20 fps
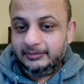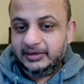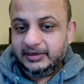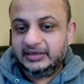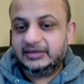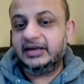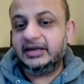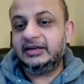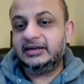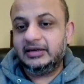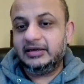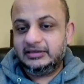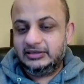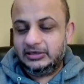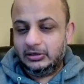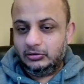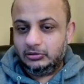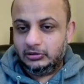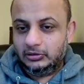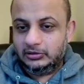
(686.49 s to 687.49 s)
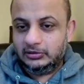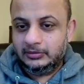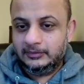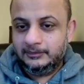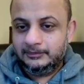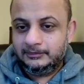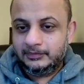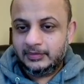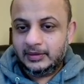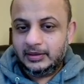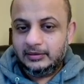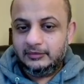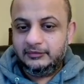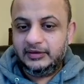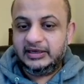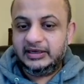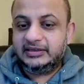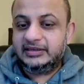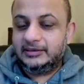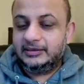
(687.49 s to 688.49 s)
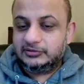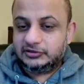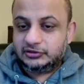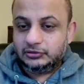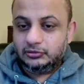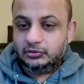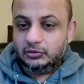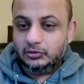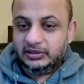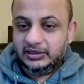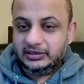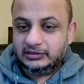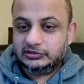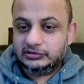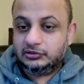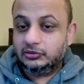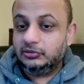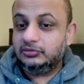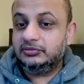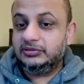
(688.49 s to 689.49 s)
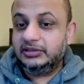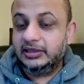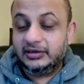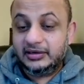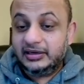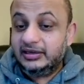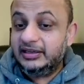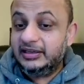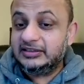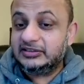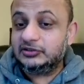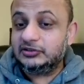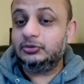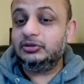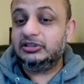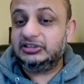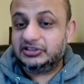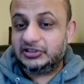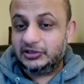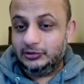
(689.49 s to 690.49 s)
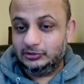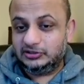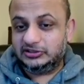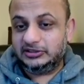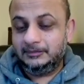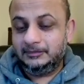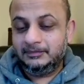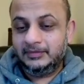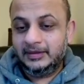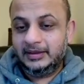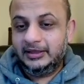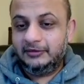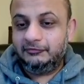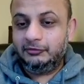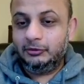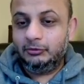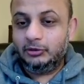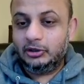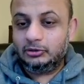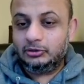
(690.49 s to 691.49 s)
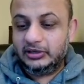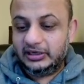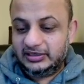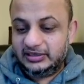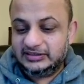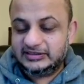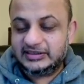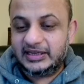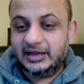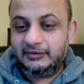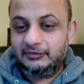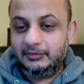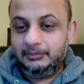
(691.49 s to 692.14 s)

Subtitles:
it can cut down on when it comes to coding. So there really is no excuse if you want to at least have a